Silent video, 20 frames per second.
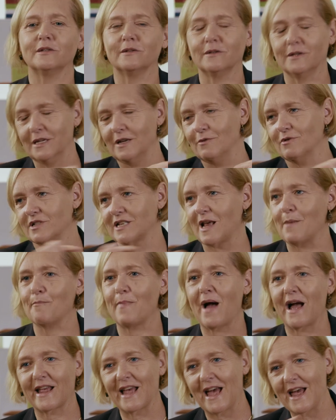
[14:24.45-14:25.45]
And he sent
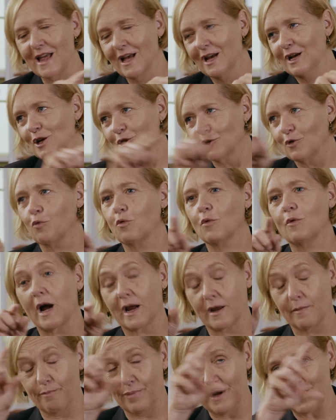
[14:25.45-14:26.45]
back a sort
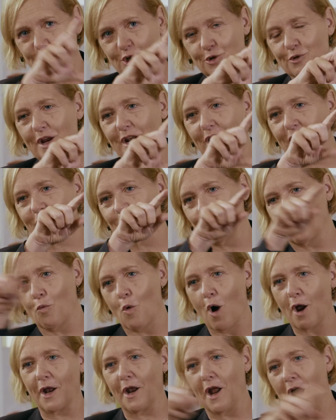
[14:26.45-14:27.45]
of
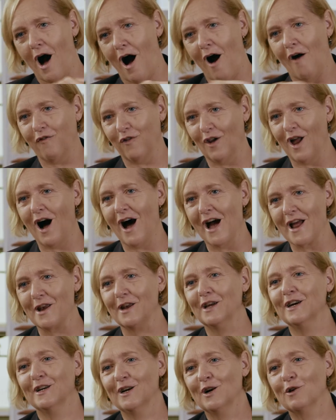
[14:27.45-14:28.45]
1.5
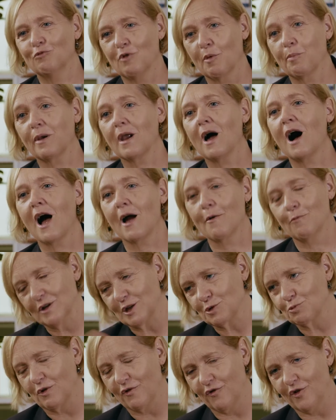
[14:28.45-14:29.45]
line reply,
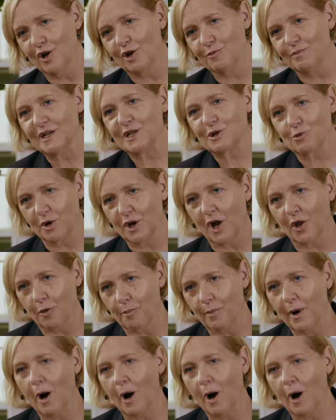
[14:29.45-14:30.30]
which referred me to another